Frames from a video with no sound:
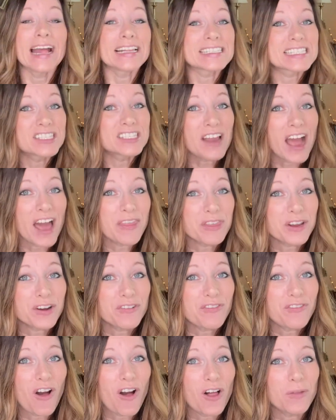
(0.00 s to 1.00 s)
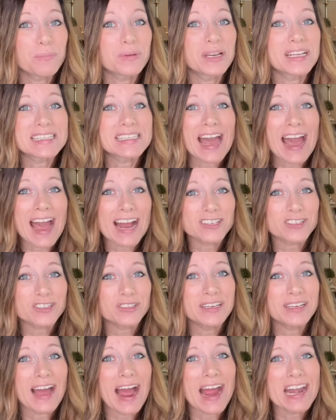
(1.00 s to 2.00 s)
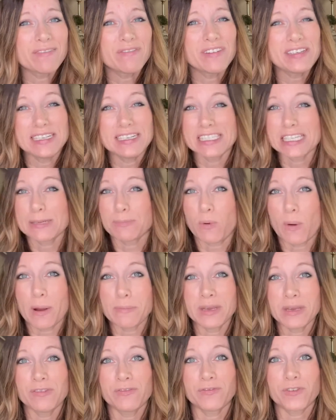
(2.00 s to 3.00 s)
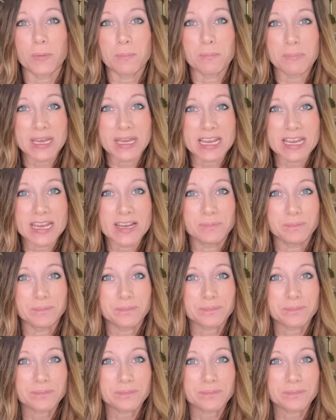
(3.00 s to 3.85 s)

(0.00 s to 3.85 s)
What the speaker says: It's not their fault, but it's actually kind of a disappointment for me